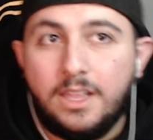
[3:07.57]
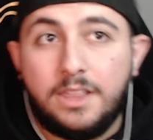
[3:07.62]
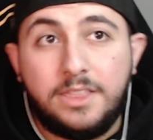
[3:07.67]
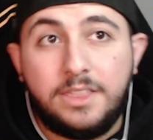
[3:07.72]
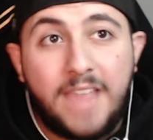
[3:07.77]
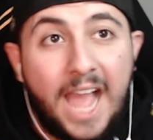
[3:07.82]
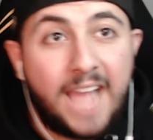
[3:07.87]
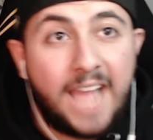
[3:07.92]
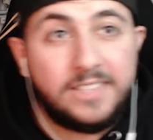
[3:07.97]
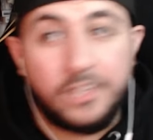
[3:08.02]

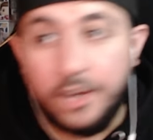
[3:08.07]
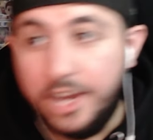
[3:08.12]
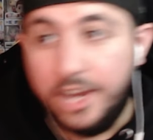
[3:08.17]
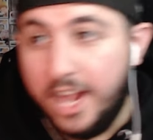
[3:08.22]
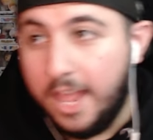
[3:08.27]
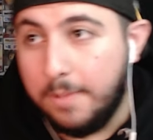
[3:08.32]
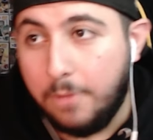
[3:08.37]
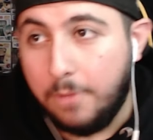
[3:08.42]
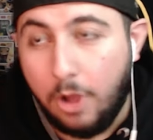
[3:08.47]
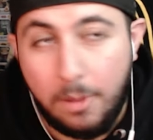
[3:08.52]
That's her
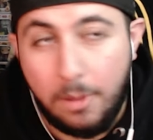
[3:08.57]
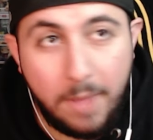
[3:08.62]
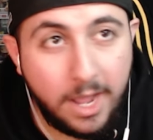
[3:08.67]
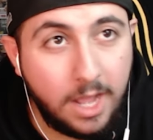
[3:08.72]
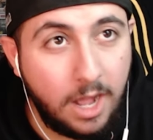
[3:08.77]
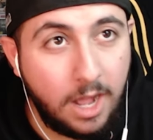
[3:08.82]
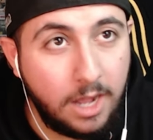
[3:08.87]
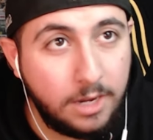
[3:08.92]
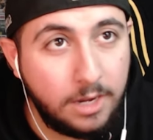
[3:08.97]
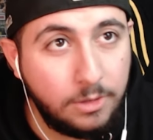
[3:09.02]
name. Oh my
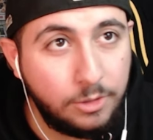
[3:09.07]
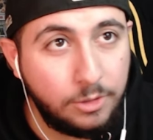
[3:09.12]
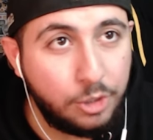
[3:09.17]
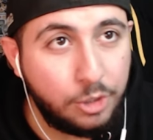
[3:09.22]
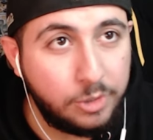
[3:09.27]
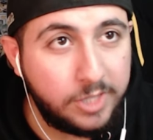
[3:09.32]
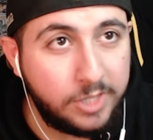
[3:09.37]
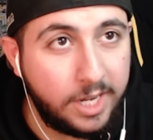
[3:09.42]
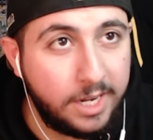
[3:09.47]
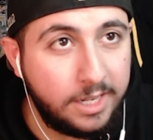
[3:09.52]
god,
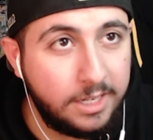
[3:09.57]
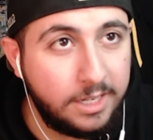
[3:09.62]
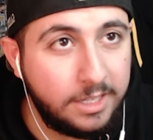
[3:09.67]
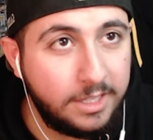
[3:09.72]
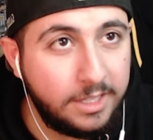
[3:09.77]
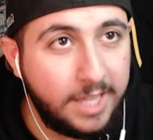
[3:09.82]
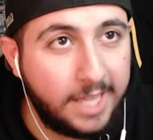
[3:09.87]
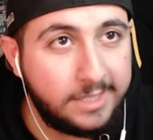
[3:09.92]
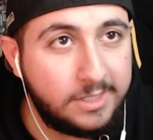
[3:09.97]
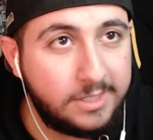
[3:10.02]
you said it.
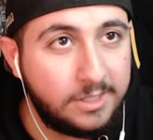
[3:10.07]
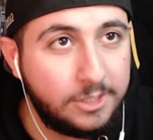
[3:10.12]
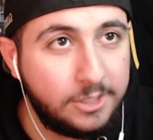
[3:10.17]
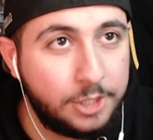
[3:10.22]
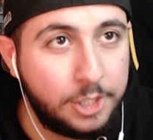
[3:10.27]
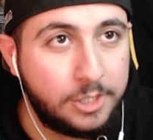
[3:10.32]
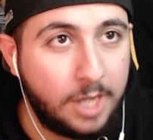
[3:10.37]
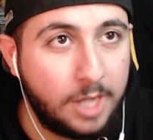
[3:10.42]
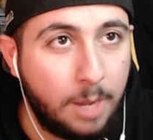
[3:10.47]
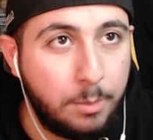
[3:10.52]
Yes,
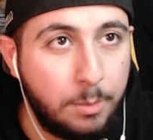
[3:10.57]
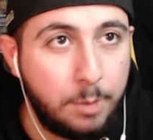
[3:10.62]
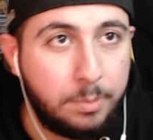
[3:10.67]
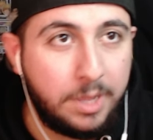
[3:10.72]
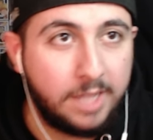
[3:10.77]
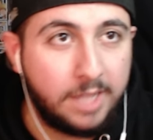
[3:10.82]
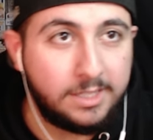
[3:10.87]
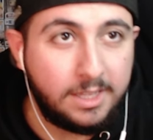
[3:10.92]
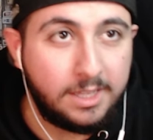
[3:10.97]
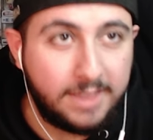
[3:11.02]
she's Aubrey
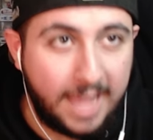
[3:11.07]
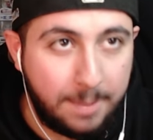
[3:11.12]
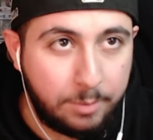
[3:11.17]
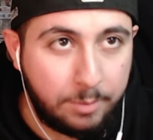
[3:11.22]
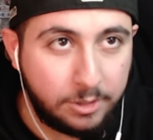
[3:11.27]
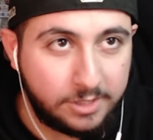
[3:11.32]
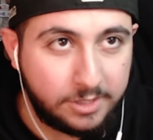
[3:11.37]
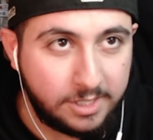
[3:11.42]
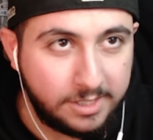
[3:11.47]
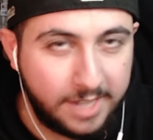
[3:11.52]
Plaza. That
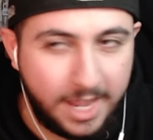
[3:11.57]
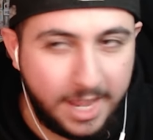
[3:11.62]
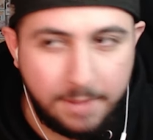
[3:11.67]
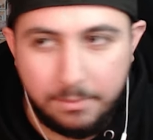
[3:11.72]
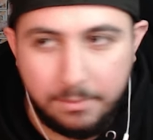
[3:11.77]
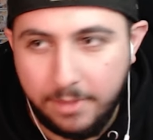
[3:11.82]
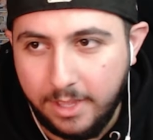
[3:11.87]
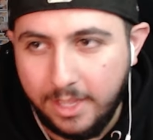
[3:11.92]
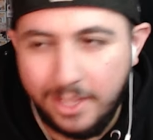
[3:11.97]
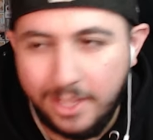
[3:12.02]
person's
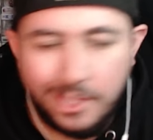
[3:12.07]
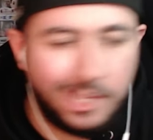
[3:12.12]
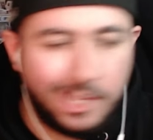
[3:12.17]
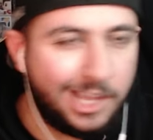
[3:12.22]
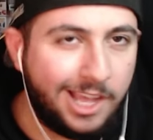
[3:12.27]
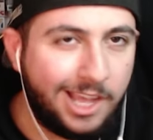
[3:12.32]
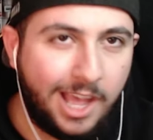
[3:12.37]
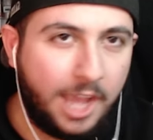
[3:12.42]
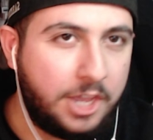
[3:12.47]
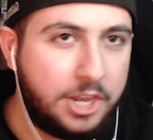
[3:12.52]
name.
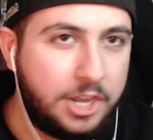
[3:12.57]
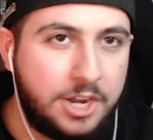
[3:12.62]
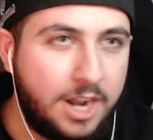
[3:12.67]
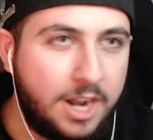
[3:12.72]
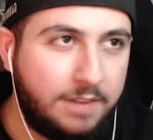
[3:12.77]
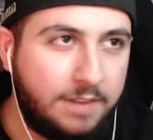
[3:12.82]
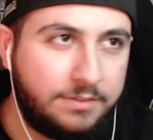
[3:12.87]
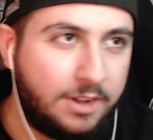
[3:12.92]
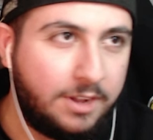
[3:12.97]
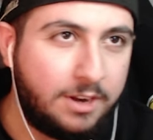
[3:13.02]
I could
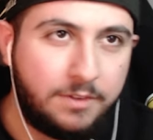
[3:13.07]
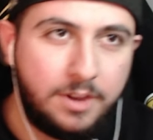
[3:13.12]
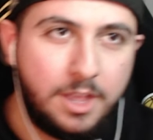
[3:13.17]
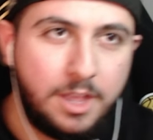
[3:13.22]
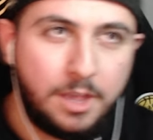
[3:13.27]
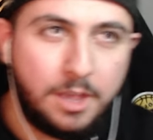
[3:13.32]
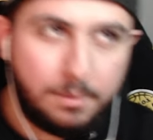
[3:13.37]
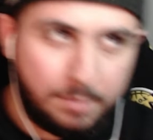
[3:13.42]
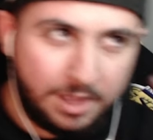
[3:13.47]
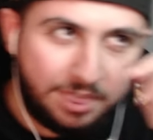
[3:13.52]
not have thought of it.
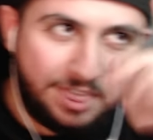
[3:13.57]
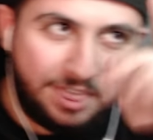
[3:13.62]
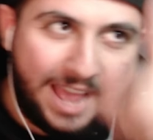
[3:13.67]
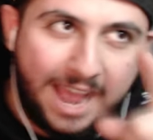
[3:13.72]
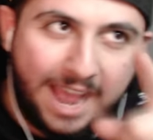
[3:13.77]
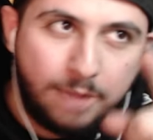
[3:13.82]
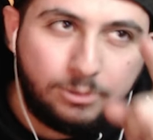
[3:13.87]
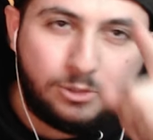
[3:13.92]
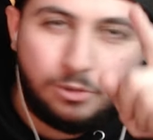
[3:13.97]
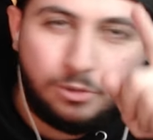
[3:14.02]
But
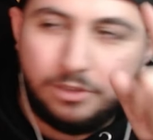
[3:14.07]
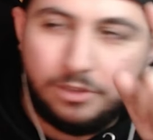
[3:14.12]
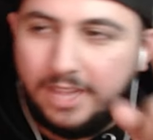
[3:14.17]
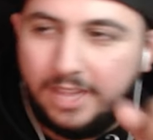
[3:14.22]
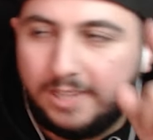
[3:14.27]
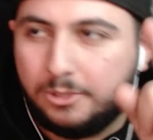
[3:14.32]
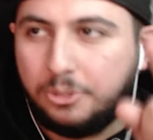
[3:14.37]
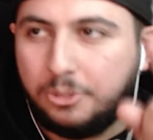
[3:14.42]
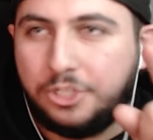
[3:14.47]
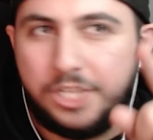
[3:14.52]

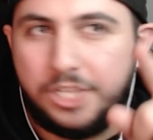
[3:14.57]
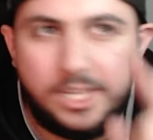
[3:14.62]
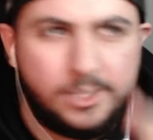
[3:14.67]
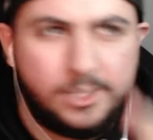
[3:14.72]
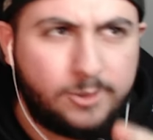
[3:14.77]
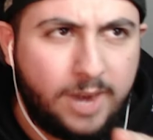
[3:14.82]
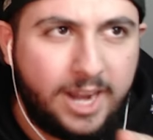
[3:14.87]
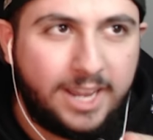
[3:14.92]
that's who she is, right?